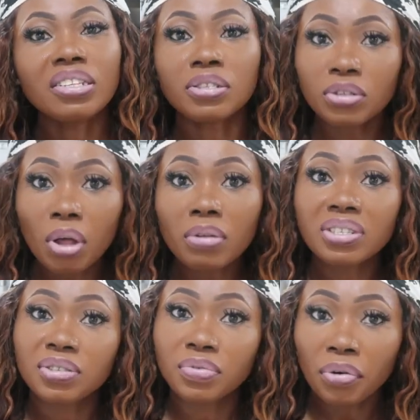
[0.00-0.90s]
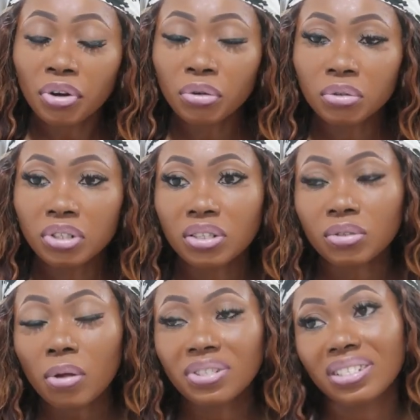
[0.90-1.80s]
Salt is very good.
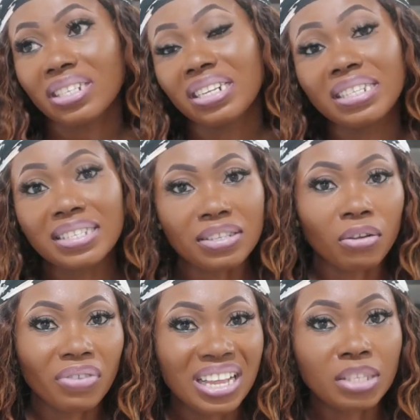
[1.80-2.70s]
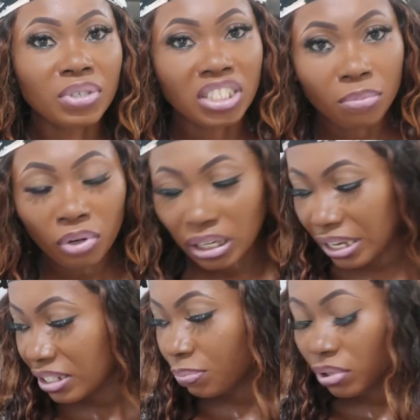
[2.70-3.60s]
Salt in itself has been demonized,